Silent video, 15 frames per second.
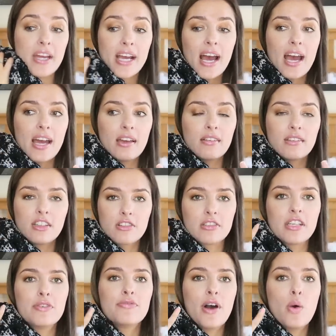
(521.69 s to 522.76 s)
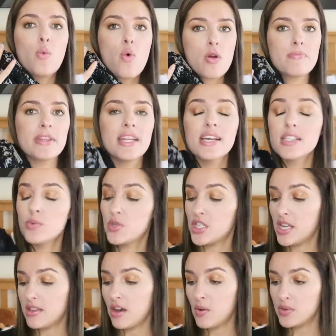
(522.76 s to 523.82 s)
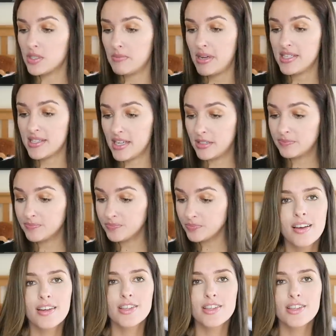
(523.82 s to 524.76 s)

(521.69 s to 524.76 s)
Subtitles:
Like I literally felt warm in this, which I thought was amazing.